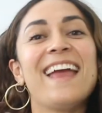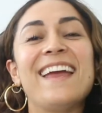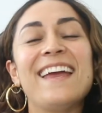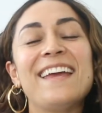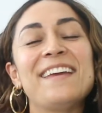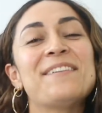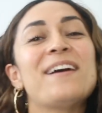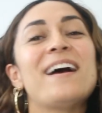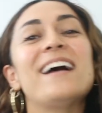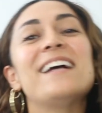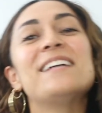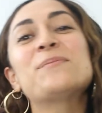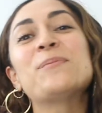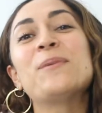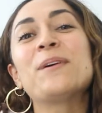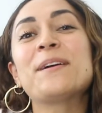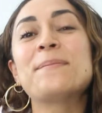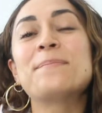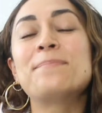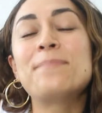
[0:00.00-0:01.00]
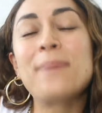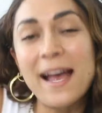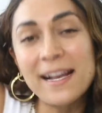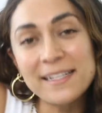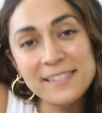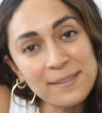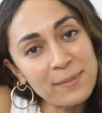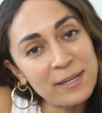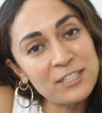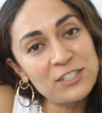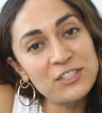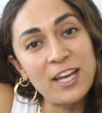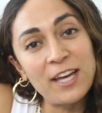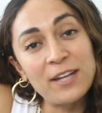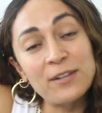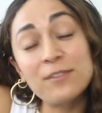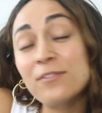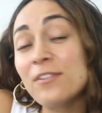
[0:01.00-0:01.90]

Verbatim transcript: hey you guys, welcome back to my channel.